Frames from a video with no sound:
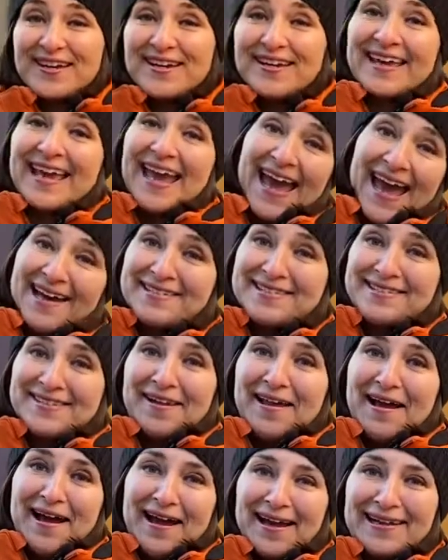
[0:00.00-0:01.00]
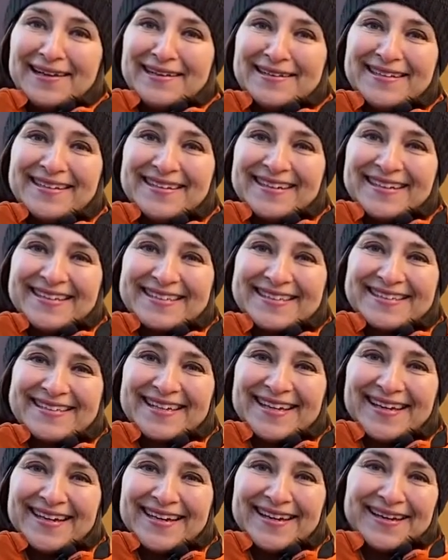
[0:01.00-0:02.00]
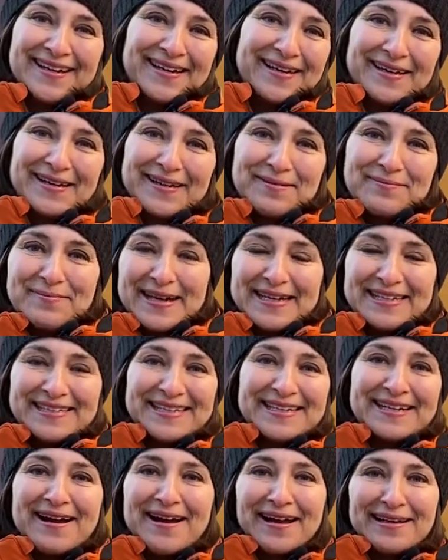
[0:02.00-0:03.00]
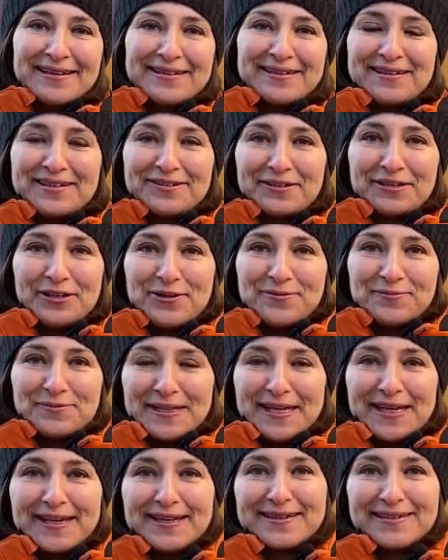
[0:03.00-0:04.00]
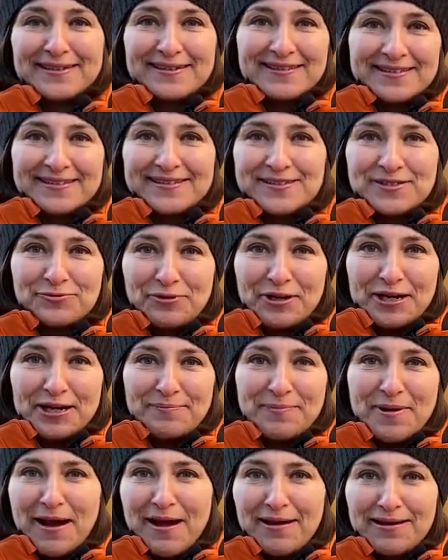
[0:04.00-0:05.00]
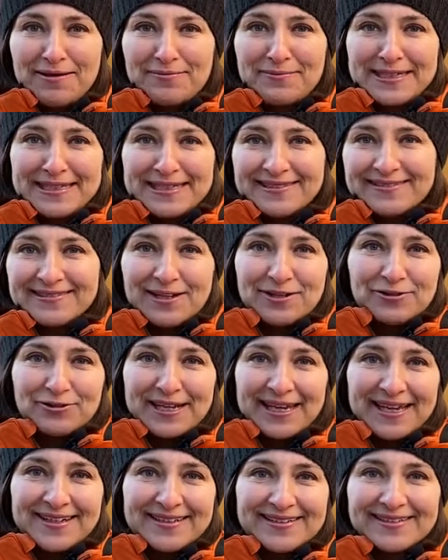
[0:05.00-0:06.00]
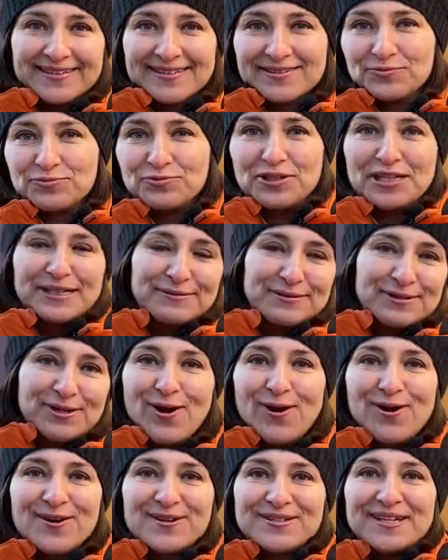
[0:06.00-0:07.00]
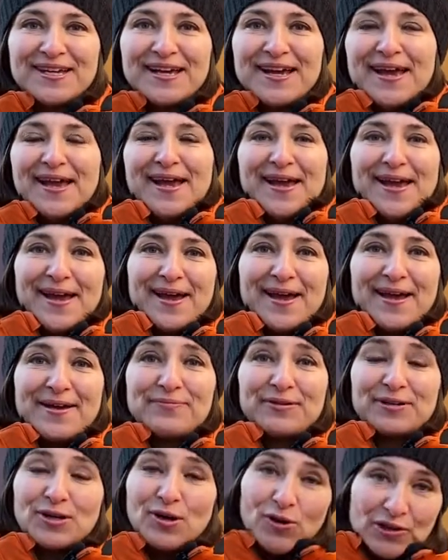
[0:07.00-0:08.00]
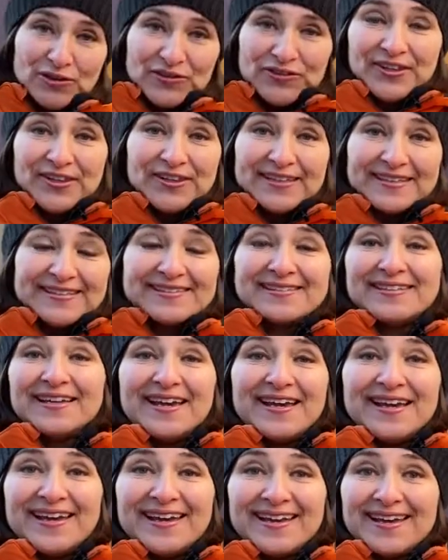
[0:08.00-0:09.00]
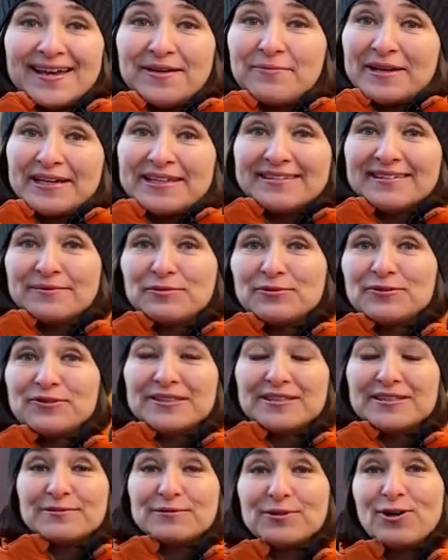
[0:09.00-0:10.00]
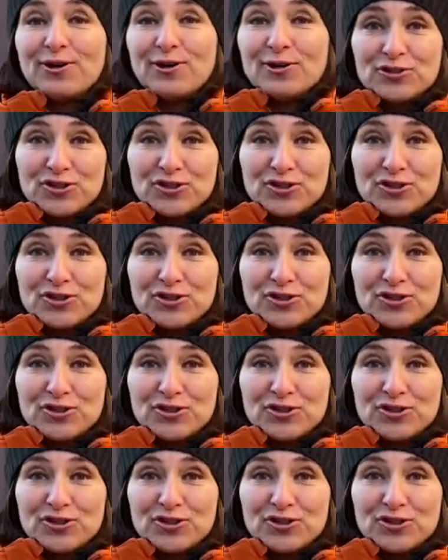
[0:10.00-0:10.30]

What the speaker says: Castle Island. It's an amazing island here in Copenhagen. This is where Parliament is located, Supreme Court, but also this amazing museum called